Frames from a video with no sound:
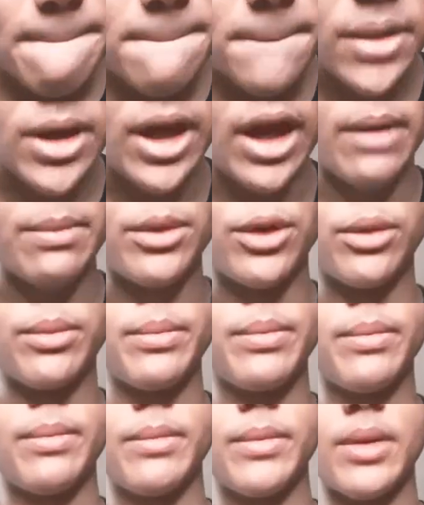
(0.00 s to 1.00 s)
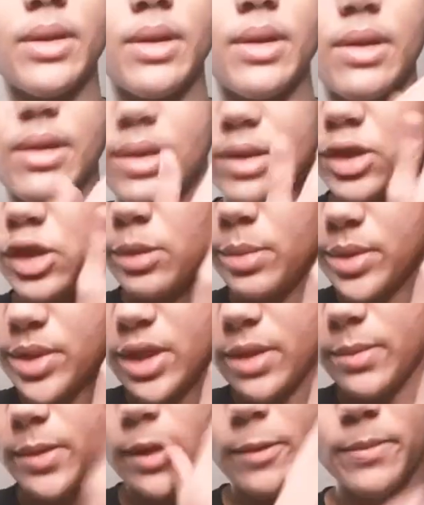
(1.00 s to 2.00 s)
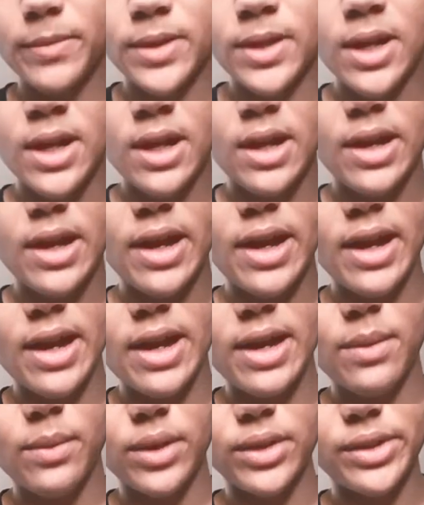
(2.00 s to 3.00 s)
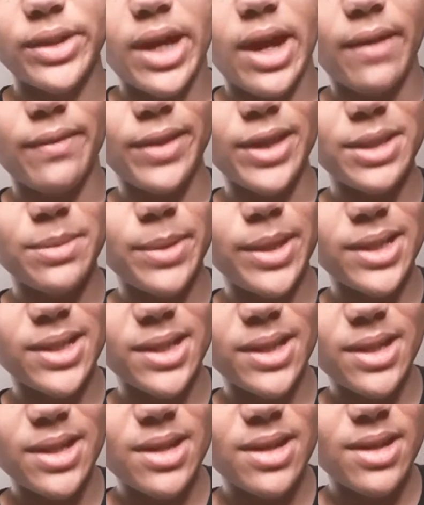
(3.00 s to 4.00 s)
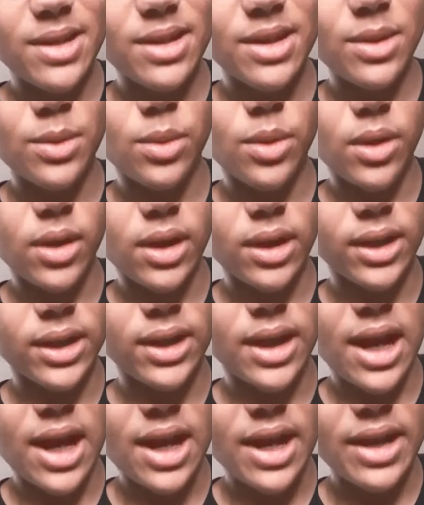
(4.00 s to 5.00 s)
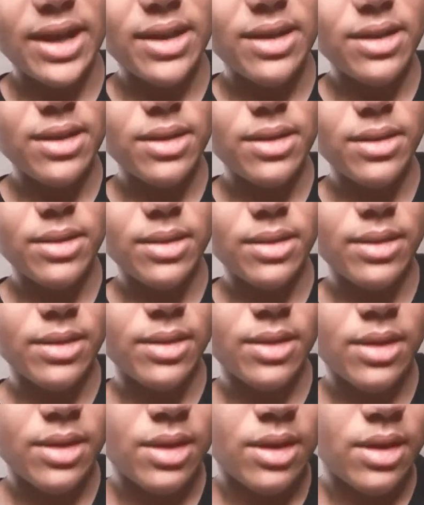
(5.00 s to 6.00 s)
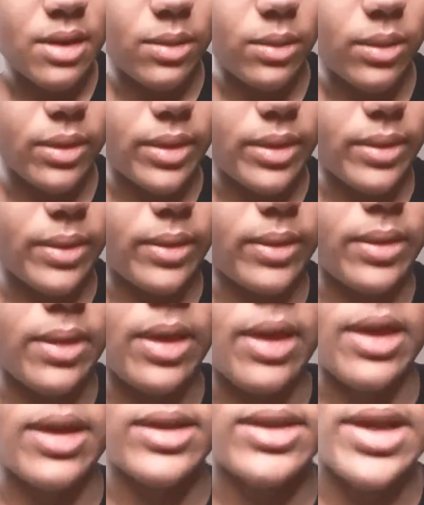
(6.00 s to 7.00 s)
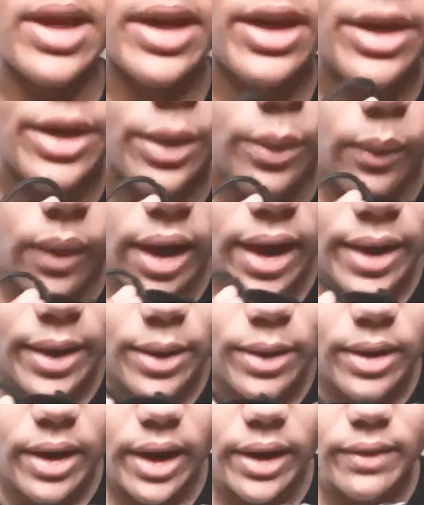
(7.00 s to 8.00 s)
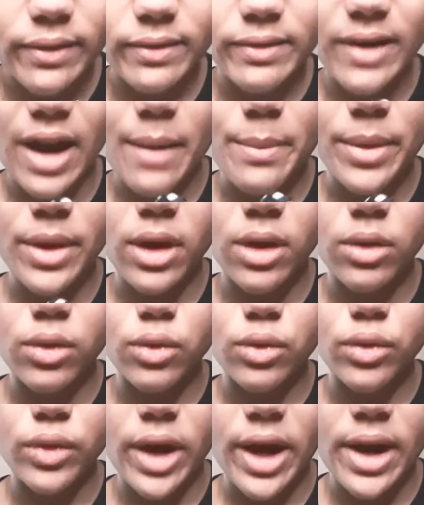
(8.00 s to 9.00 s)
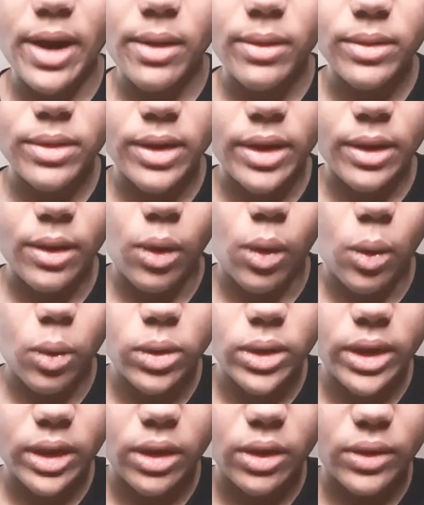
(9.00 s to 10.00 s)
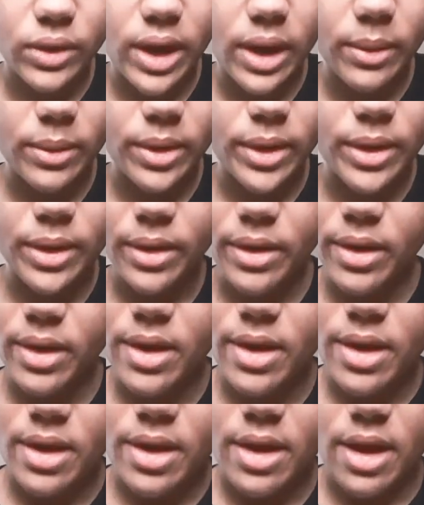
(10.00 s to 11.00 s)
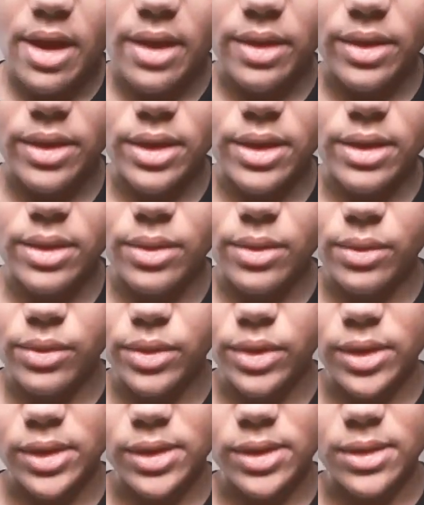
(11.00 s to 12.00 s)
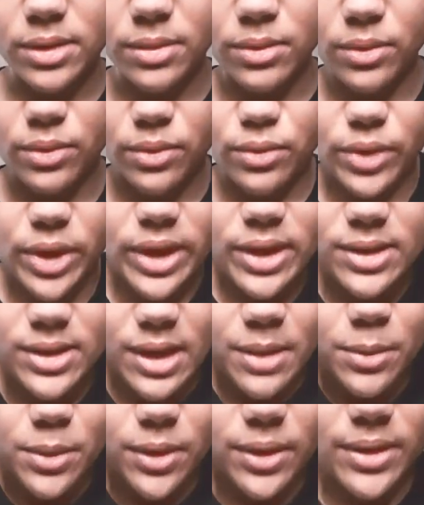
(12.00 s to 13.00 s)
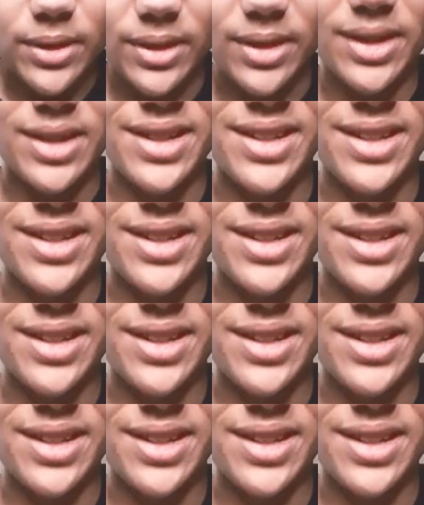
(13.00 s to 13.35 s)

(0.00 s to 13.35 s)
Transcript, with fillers: Okay, boom. Super cheap though. And once you have this piece in, you will align, well, you'll take your wire, kind of wrap it around and hold it around here, and then just reassemble it.